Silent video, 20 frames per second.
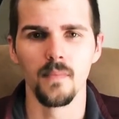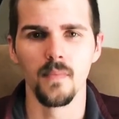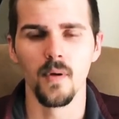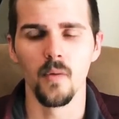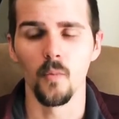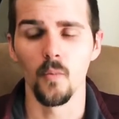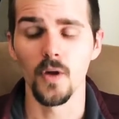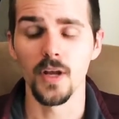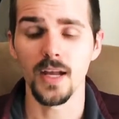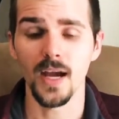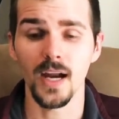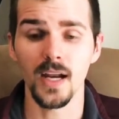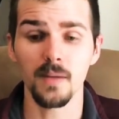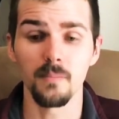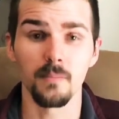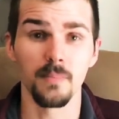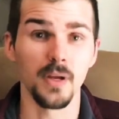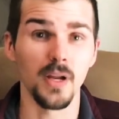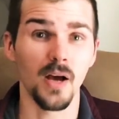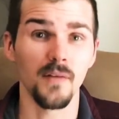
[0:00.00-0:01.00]
We kind of
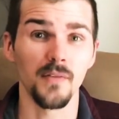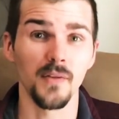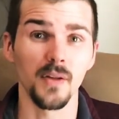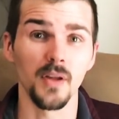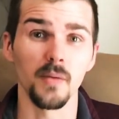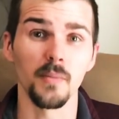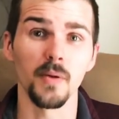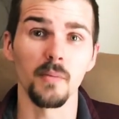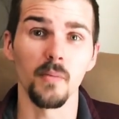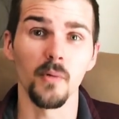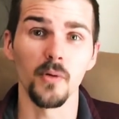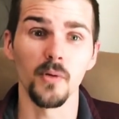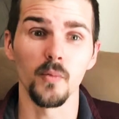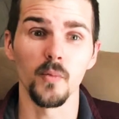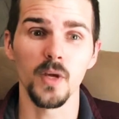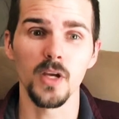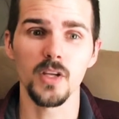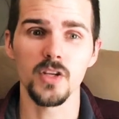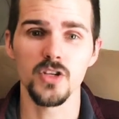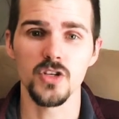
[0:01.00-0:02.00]
bit off a little bit more than we
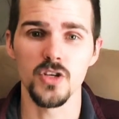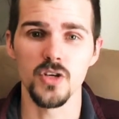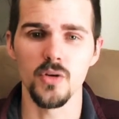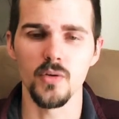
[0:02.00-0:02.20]
could chew,